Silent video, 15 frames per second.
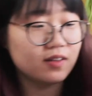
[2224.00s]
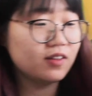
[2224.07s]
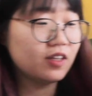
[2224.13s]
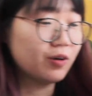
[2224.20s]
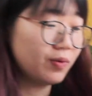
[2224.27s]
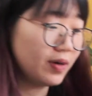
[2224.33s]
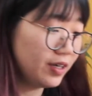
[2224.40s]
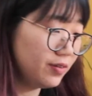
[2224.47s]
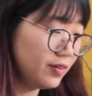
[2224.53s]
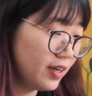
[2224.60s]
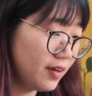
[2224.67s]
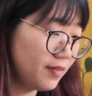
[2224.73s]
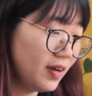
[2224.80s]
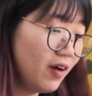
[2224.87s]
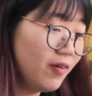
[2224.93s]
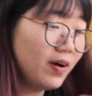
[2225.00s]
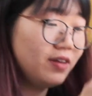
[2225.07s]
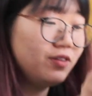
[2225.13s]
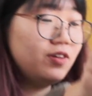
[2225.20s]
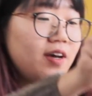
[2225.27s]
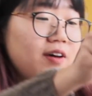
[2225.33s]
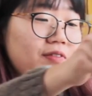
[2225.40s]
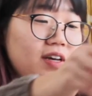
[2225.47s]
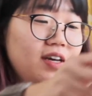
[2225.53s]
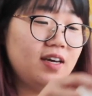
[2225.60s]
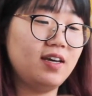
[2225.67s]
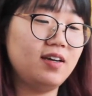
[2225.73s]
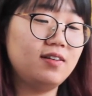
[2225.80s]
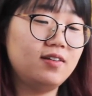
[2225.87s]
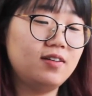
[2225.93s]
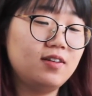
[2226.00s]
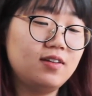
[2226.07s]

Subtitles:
No, I don't have. Oh, I do have it here.